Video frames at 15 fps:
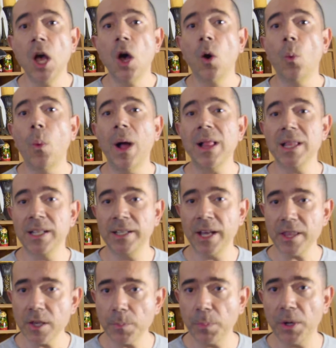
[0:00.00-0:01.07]
While
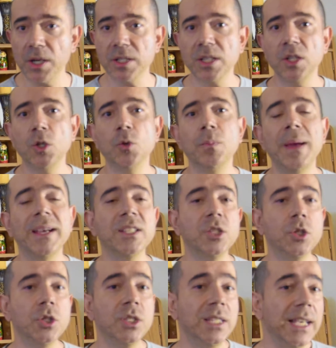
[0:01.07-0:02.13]
another person who makes
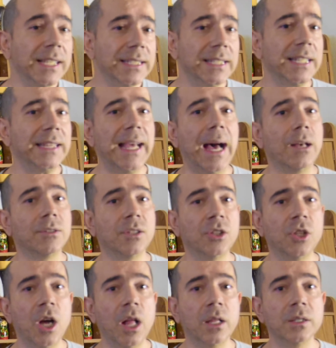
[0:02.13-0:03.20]

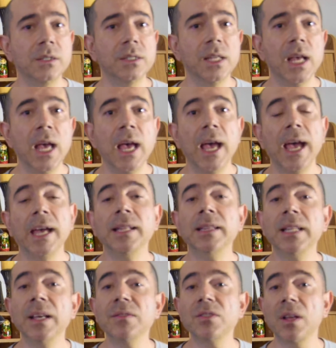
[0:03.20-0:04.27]
$60,000
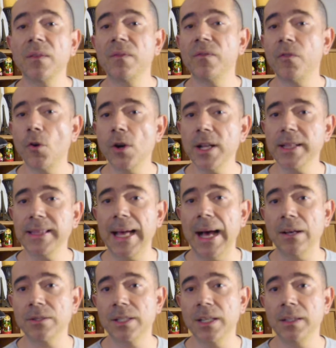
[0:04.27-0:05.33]
and lives on
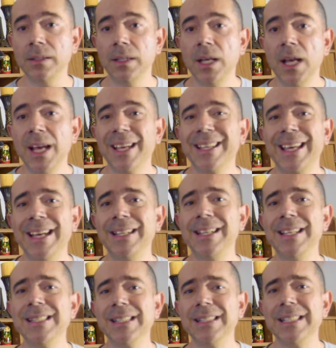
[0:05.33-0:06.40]
$40,000 can
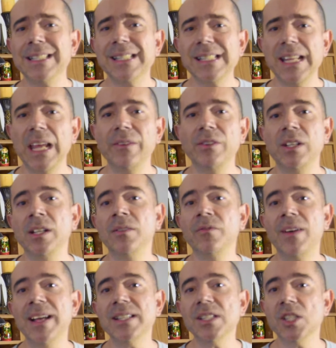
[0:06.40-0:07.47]
easily save and
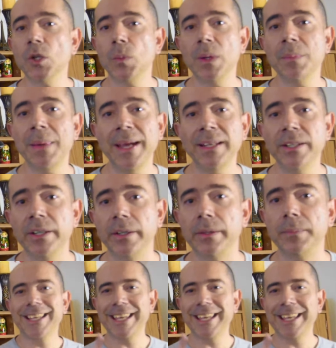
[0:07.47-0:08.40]
invest the remainder.